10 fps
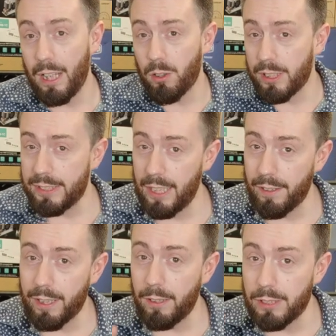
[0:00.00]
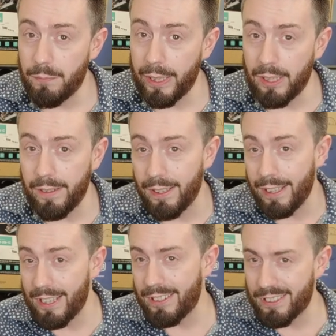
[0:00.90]
down on the south coast of England.
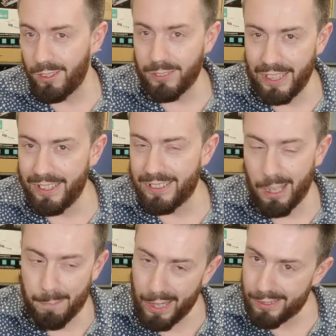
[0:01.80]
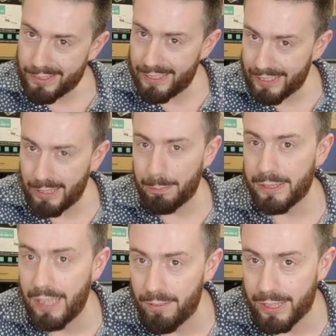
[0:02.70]
That this content is at about
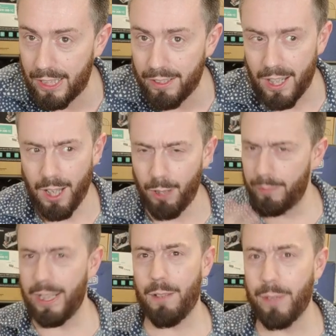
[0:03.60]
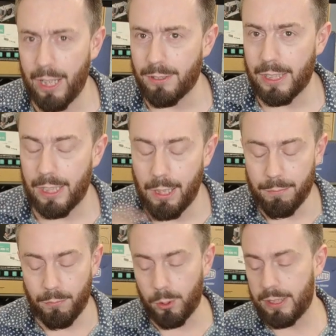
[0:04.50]
60% done. Hopefully, that video is going to
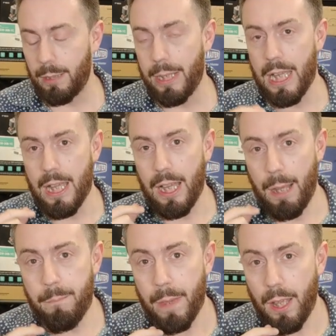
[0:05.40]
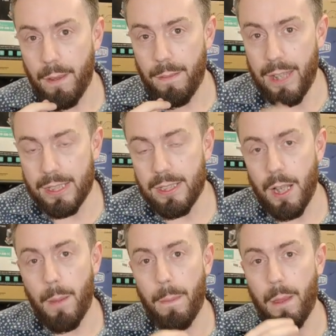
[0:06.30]
come before the summer. Um,
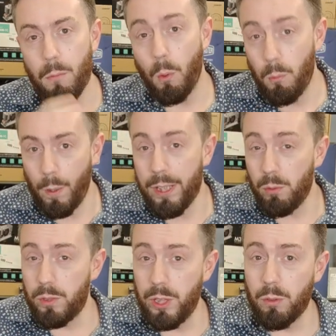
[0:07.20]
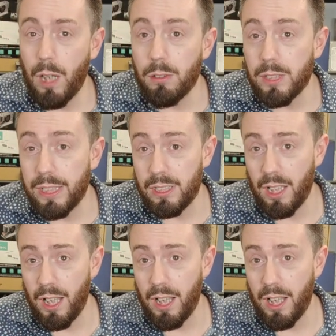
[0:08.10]
this when you do go to these